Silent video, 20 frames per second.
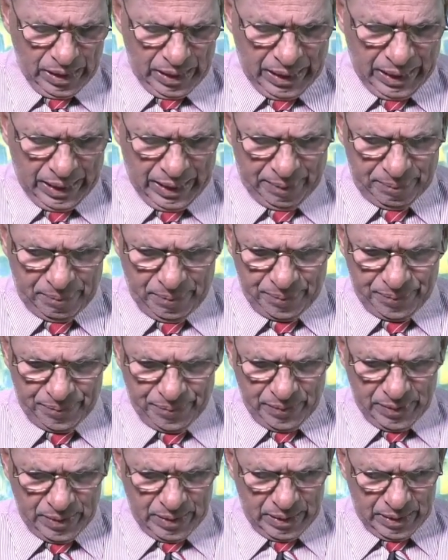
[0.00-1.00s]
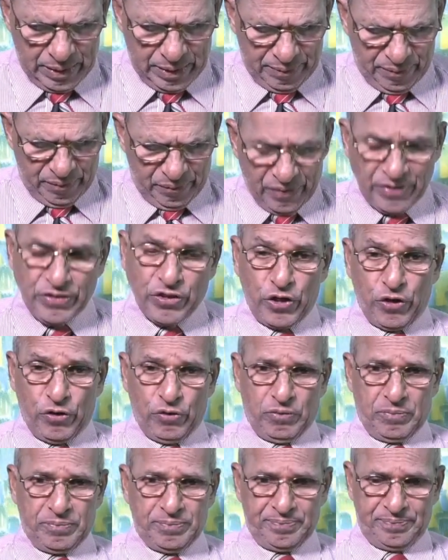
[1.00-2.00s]
with
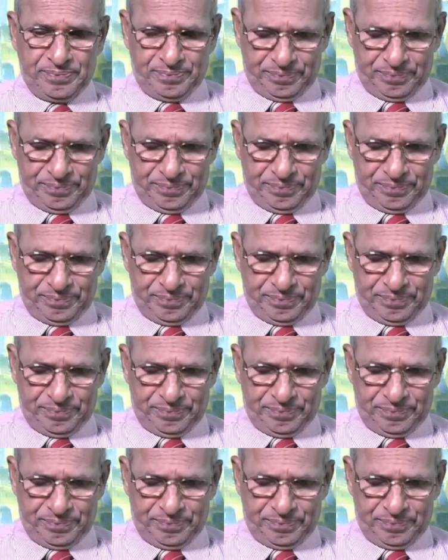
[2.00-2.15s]
you.